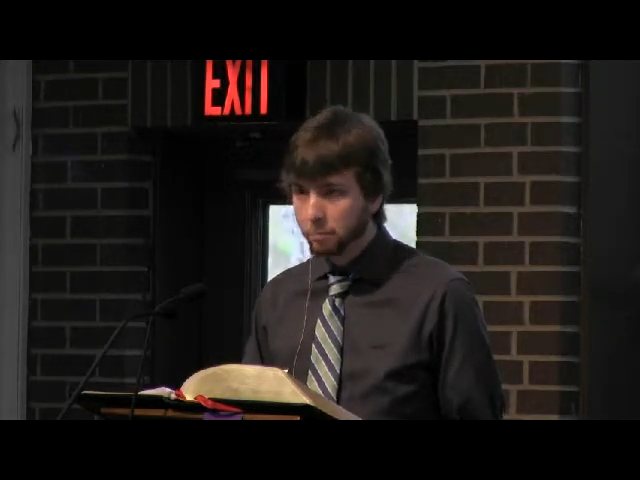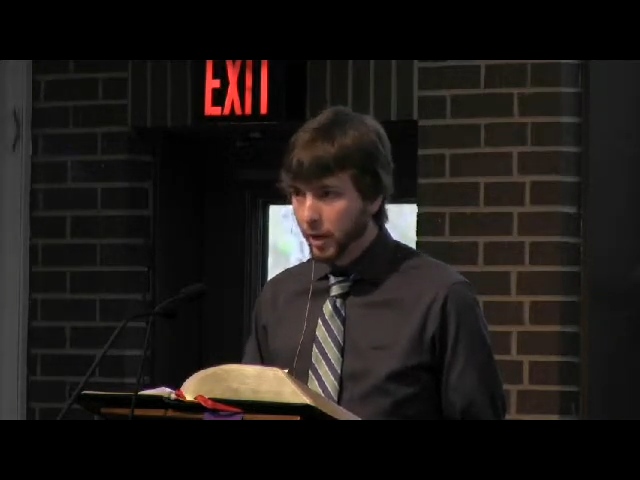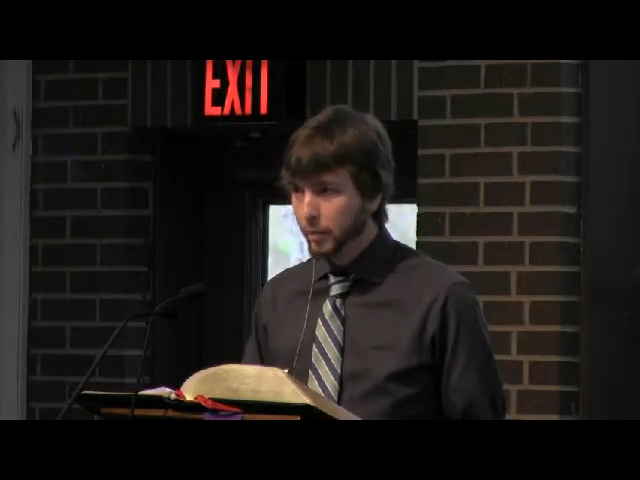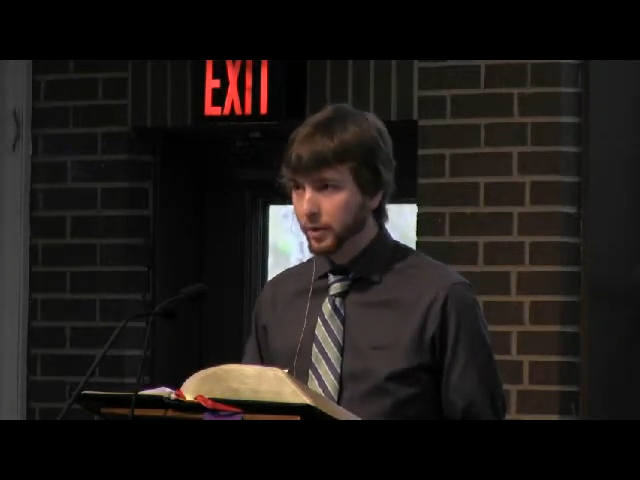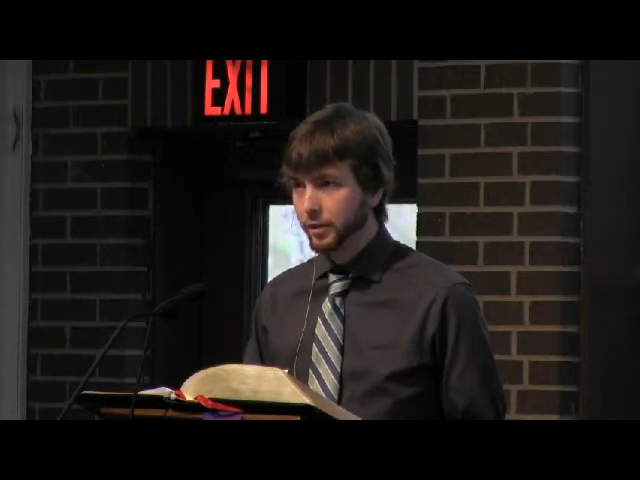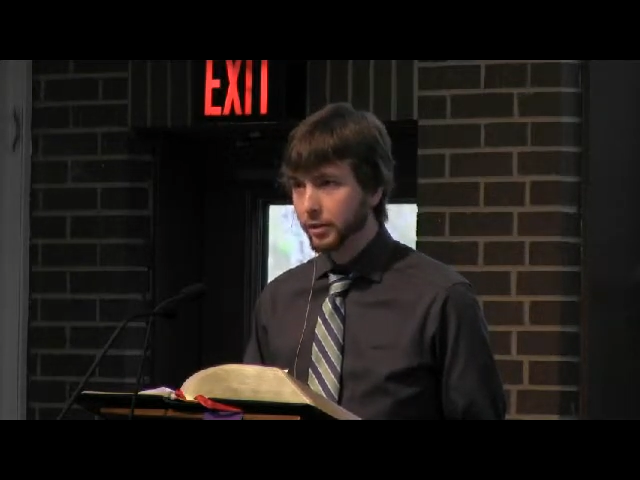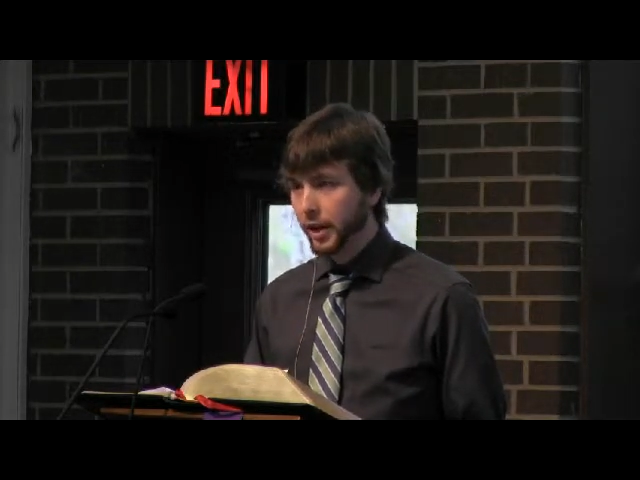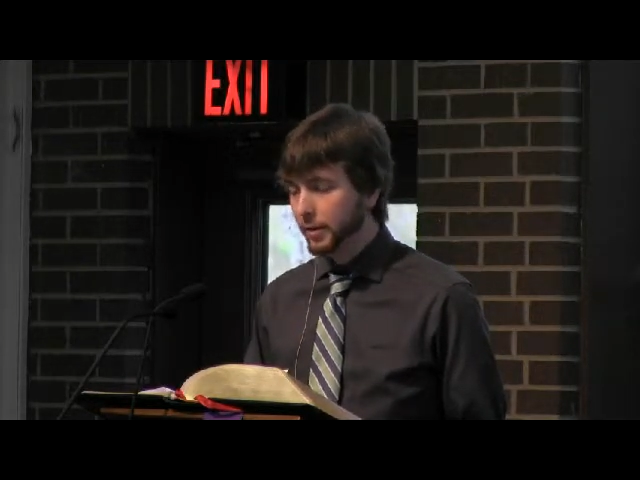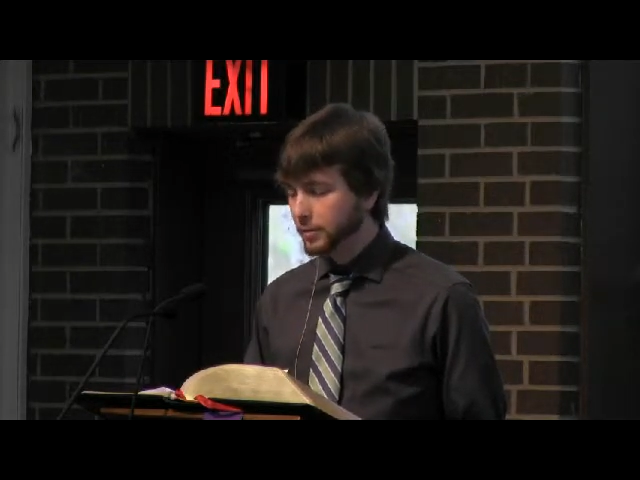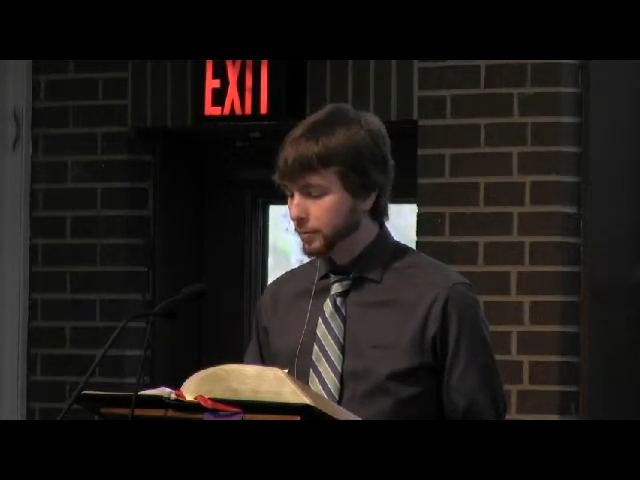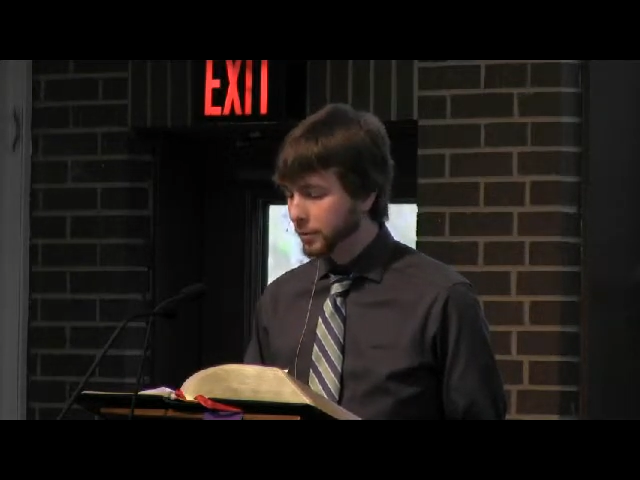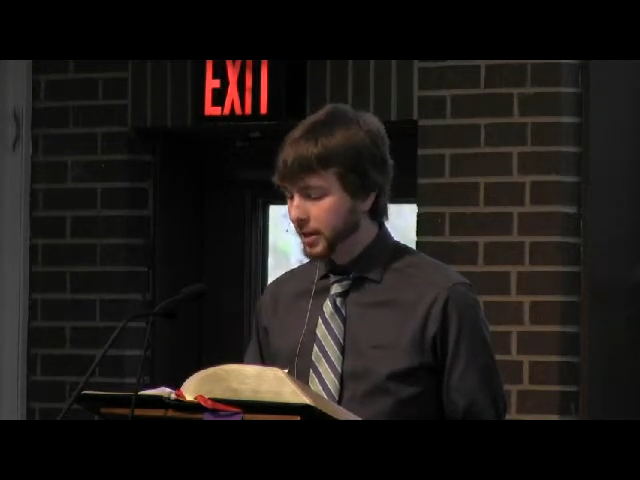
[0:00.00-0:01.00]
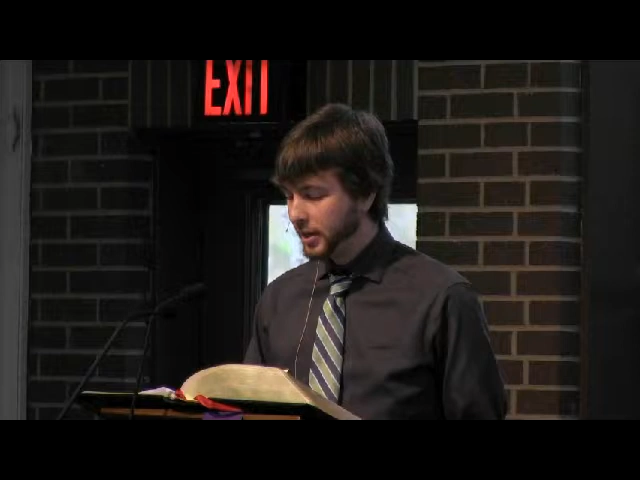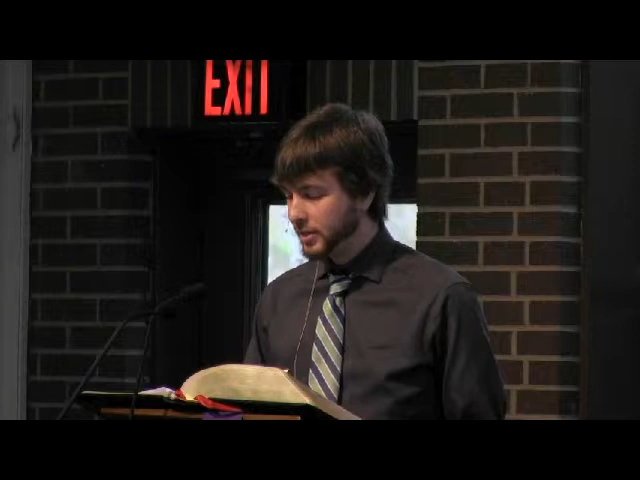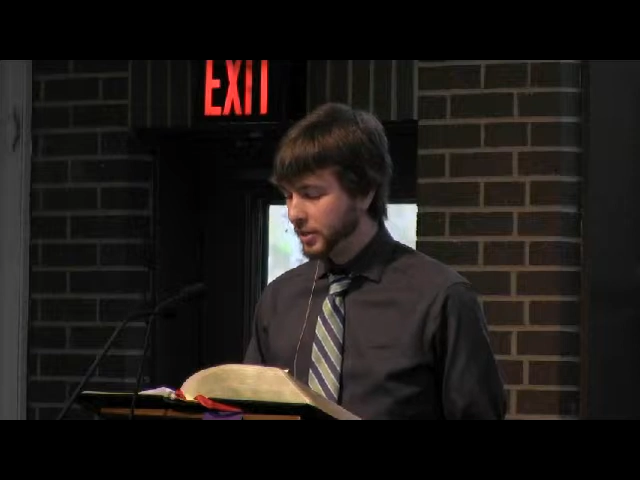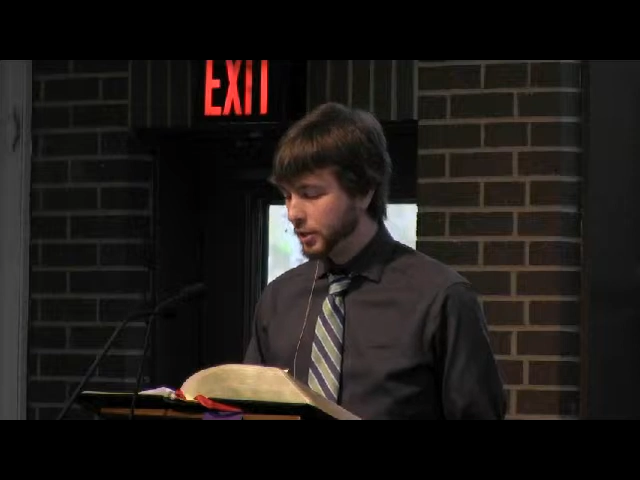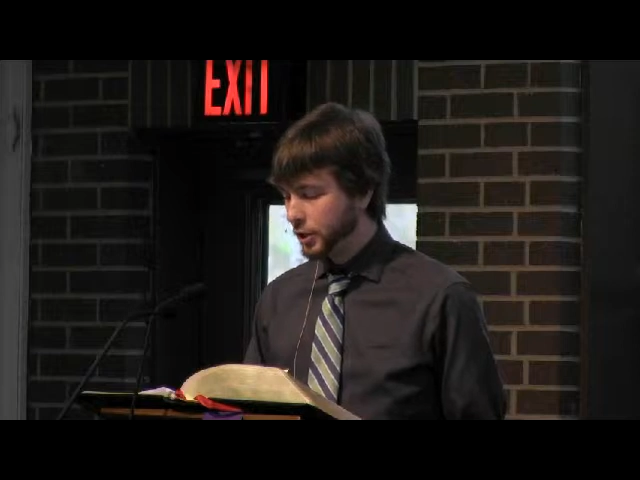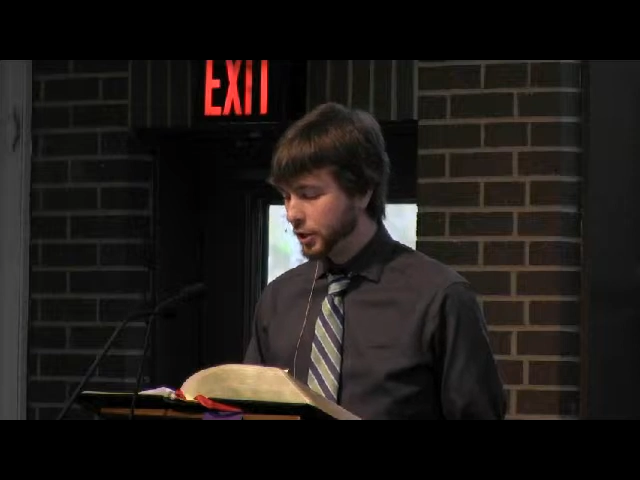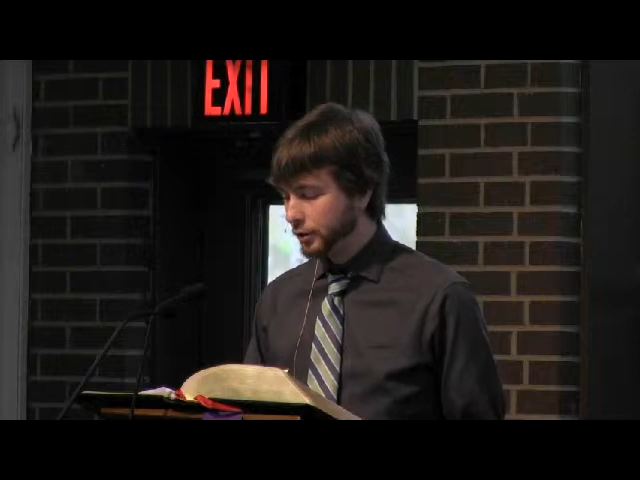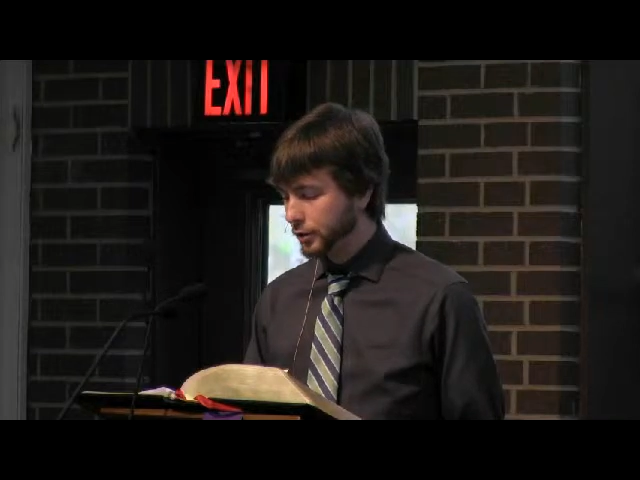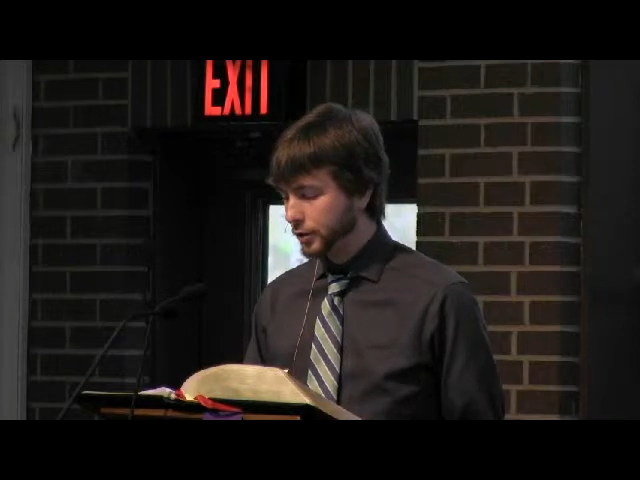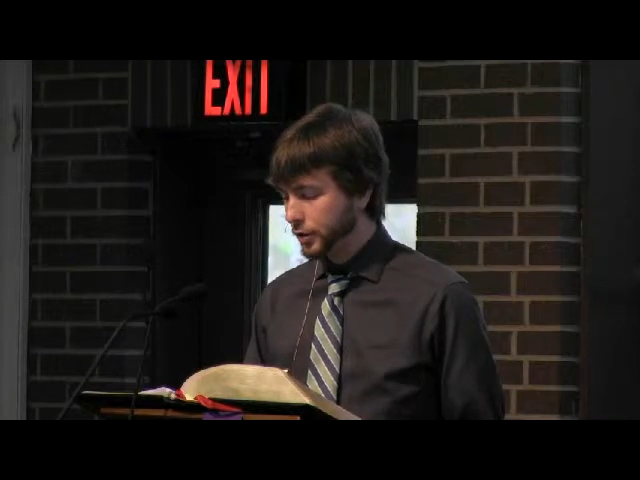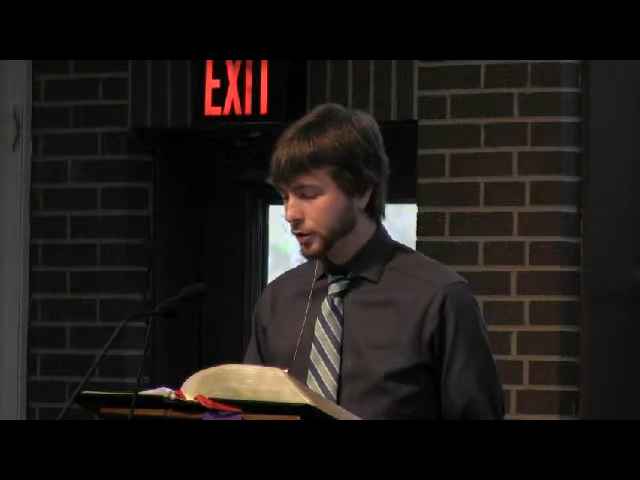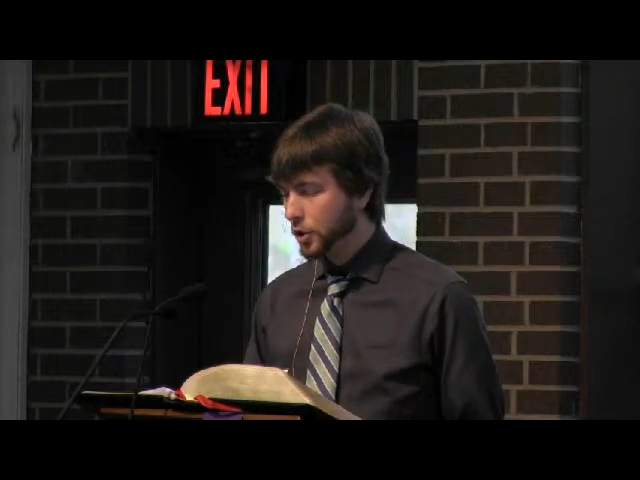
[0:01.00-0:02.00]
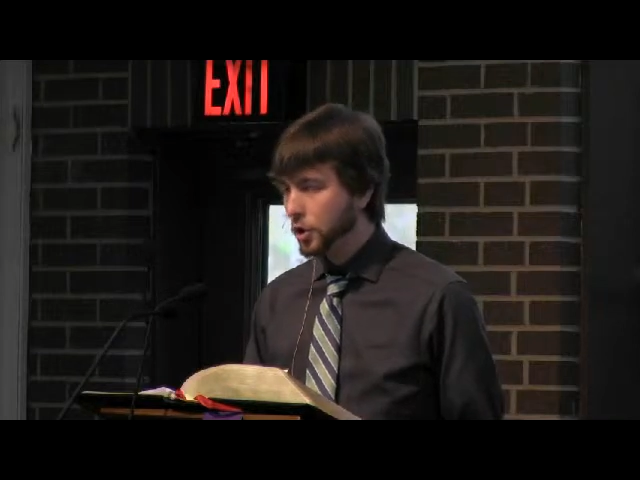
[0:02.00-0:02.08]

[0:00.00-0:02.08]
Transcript: Maybe their lives have been easy and sheltered.